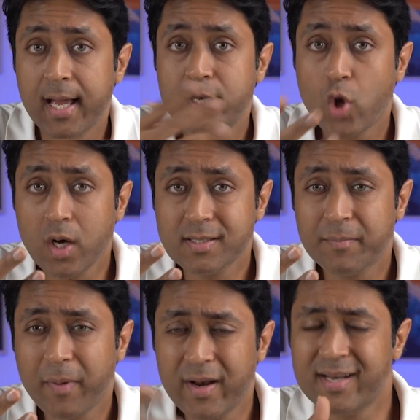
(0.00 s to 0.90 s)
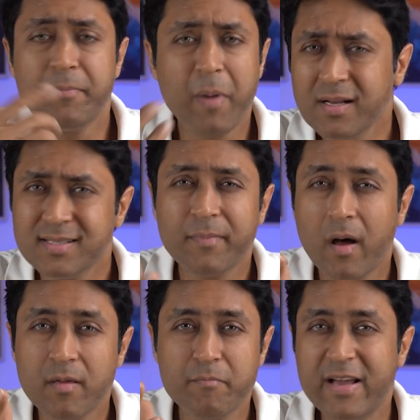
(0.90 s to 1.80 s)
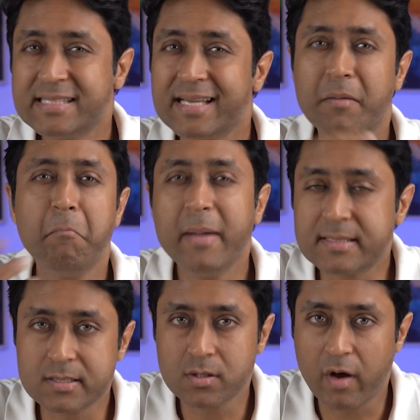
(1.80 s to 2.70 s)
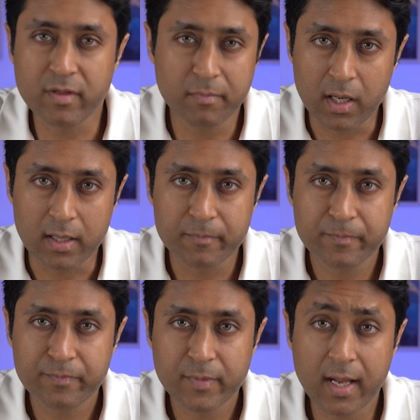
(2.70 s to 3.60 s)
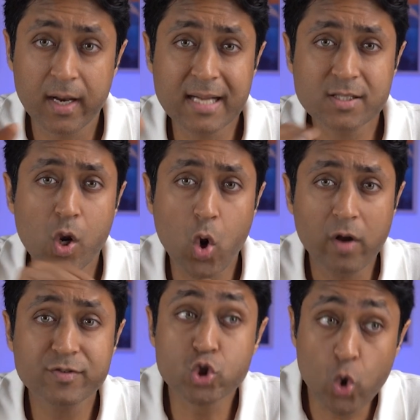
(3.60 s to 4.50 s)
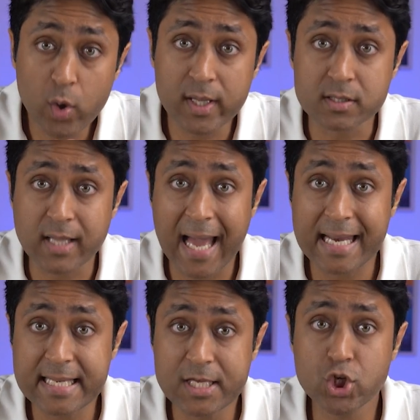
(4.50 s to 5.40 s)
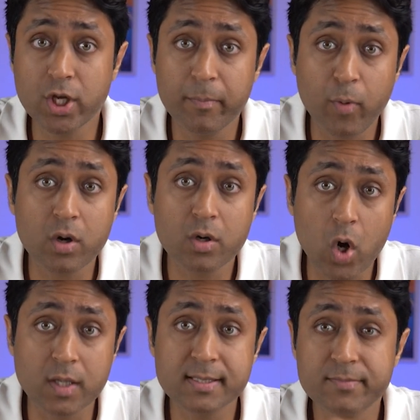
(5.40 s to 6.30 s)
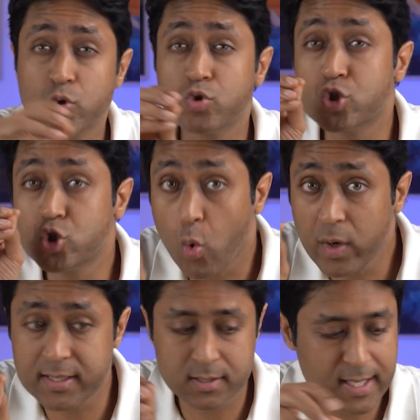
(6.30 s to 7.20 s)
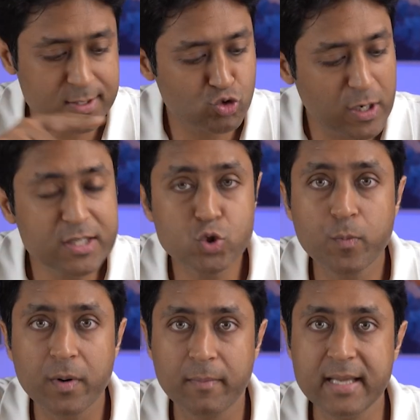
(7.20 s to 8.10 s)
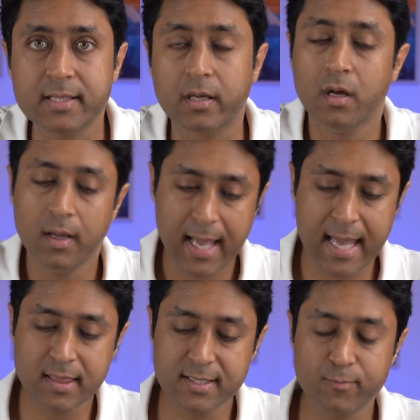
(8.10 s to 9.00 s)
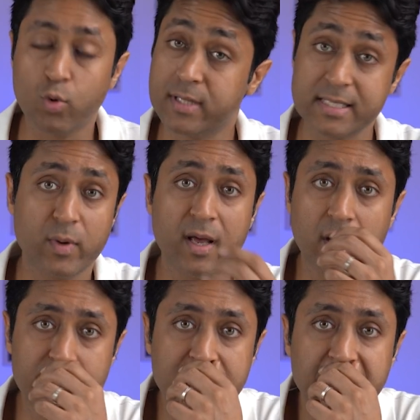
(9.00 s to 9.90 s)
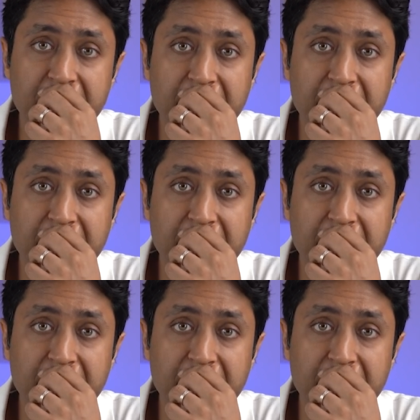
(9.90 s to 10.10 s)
It debunks about the basic myths of the money. And it has a lot of stories, and teaching important concepts through stories is really super amazing in this book. That's what I love.